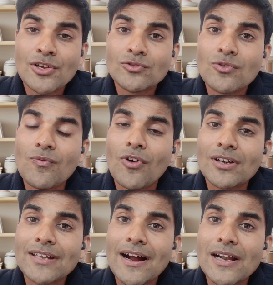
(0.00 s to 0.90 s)
So
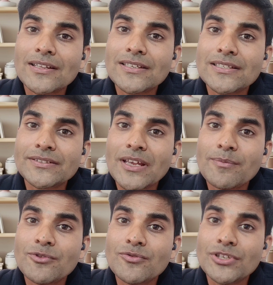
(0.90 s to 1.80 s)
what are the
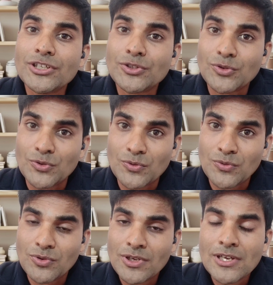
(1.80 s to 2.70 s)
steps you need to do?
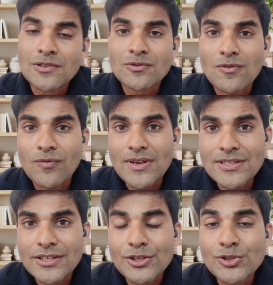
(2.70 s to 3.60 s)
So
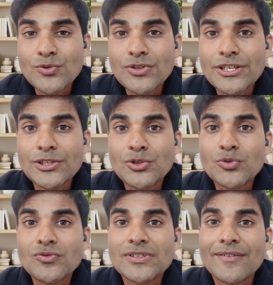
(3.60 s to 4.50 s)
first you need
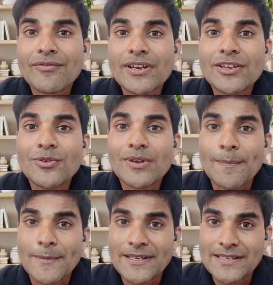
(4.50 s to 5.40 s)
to generate your
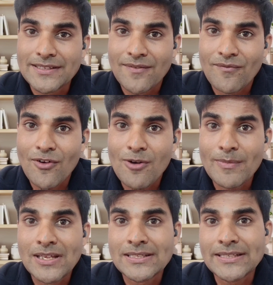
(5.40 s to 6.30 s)
application form
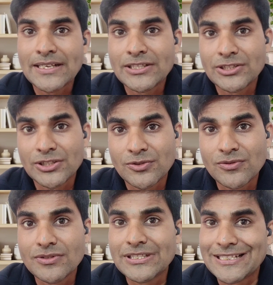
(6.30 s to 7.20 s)
and send it
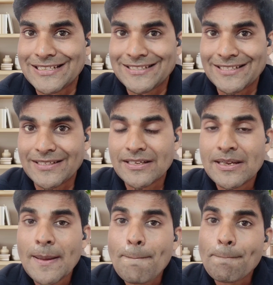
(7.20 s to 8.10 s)
to GDC.
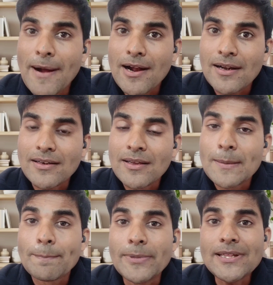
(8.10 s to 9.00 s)
But
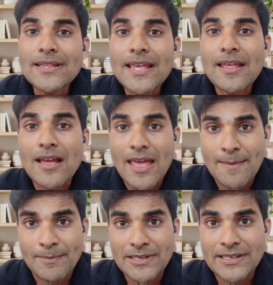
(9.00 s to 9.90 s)
with the
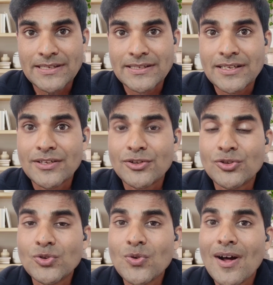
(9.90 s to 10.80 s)
application,
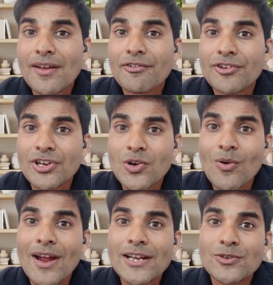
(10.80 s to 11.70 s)
you are
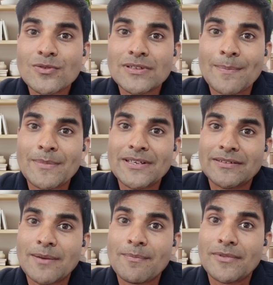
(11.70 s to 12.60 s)
required to submit
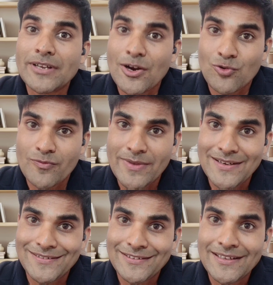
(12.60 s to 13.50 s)
some
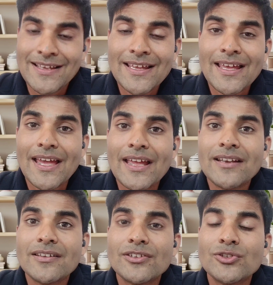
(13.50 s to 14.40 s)
documents
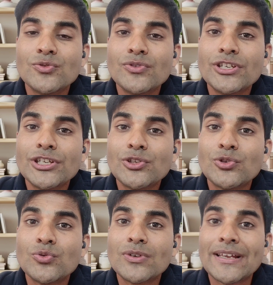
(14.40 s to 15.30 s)
and you need
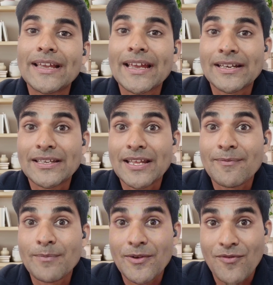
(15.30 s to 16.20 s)
to get
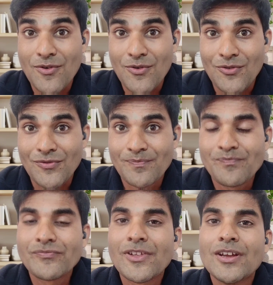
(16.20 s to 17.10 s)
them before.
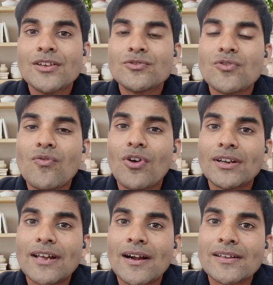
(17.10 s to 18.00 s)
So
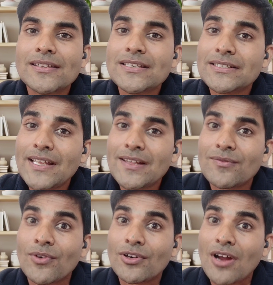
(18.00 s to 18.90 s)
what are the
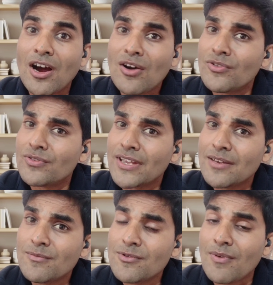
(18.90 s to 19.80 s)
steps? How you
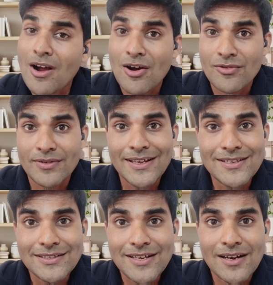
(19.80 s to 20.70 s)
can move, how you
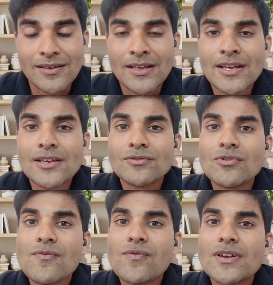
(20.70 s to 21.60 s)
can start?
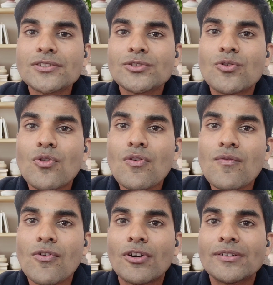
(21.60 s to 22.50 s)
So first go
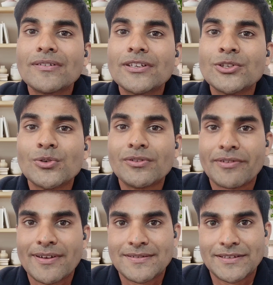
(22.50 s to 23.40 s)
for your
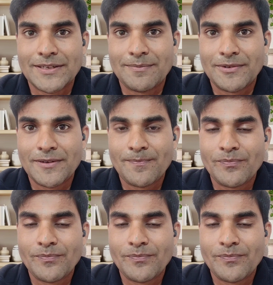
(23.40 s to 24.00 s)
transcript.